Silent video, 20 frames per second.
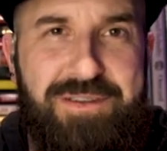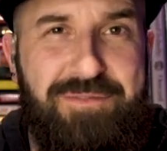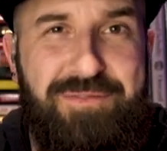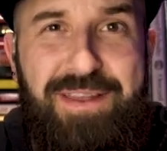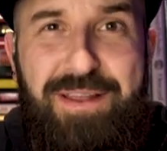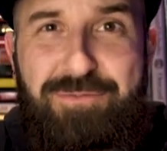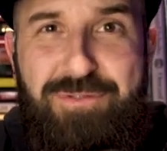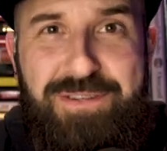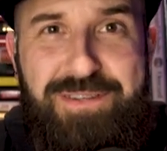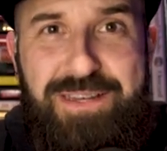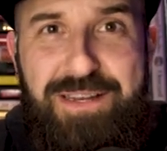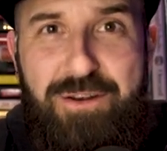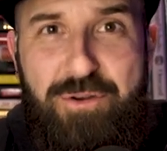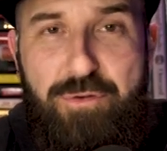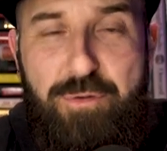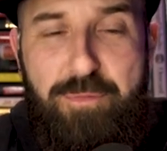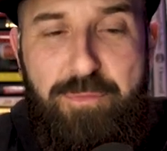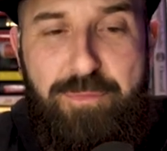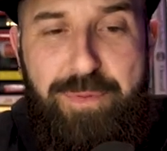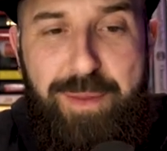I've never seen a
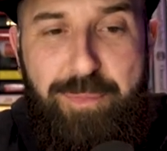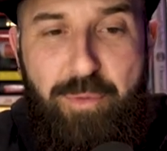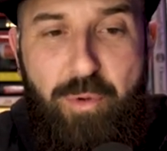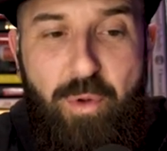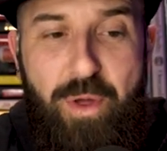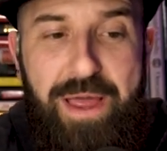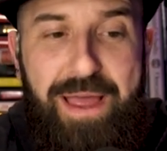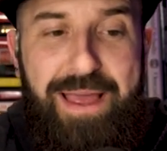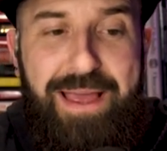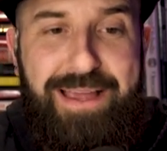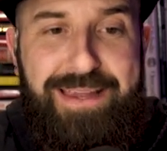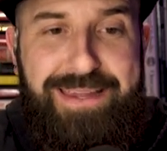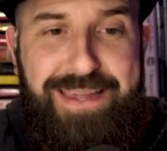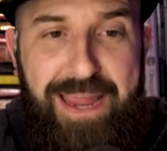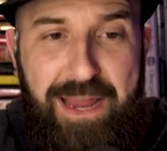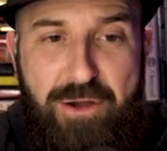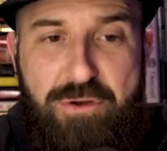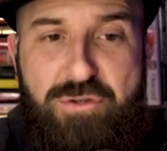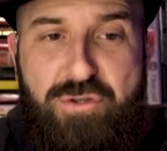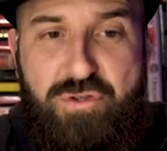group of people
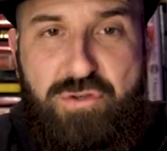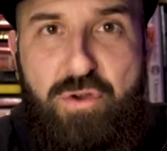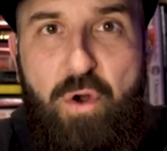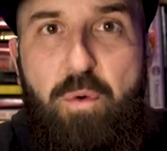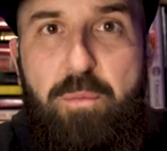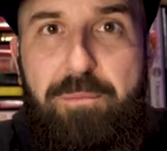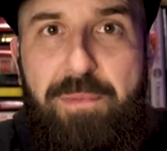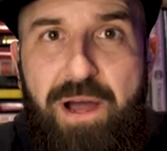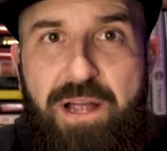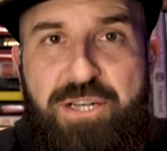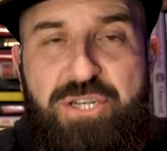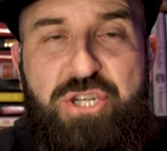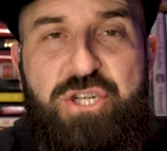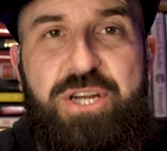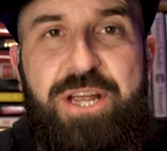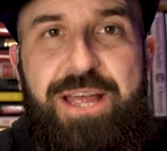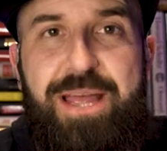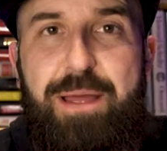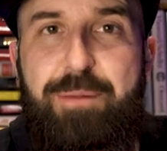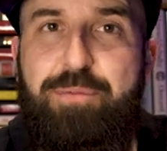care so
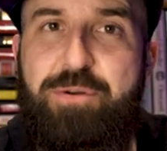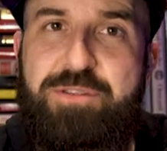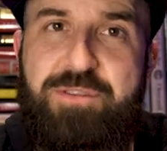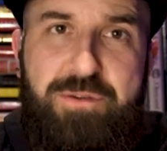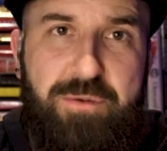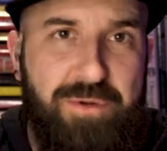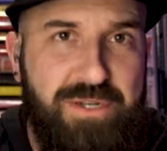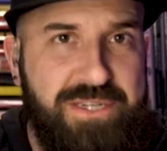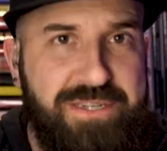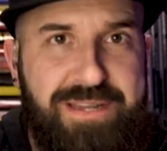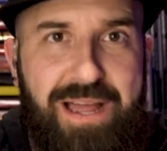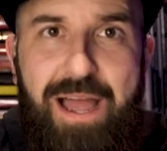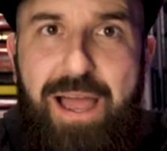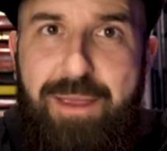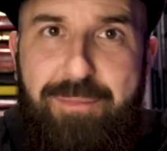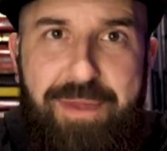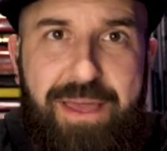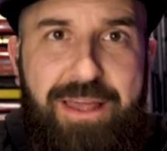much and put so much time,